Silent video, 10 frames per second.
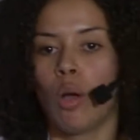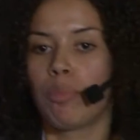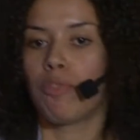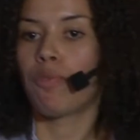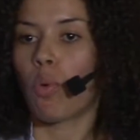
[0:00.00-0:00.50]

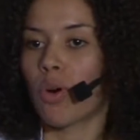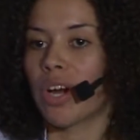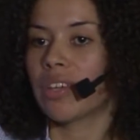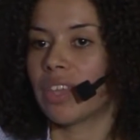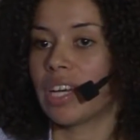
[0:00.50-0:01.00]

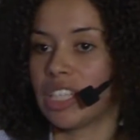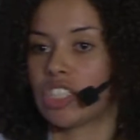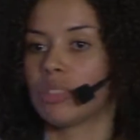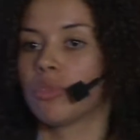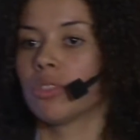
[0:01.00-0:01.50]
before the
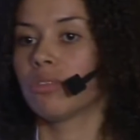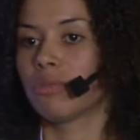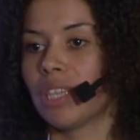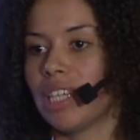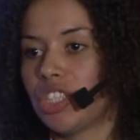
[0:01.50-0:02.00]
customer
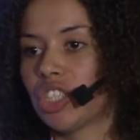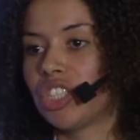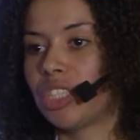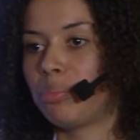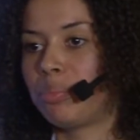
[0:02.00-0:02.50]

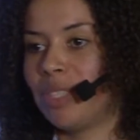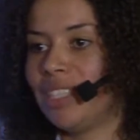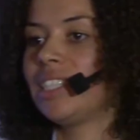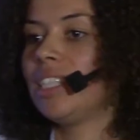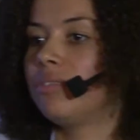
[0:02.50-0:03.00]
relationship
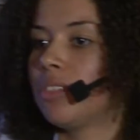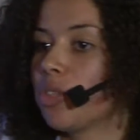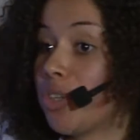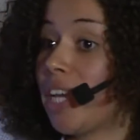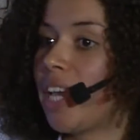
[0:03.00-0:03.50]
is even
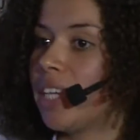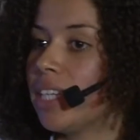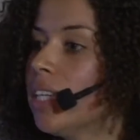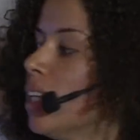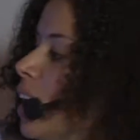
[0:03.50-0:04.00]
created.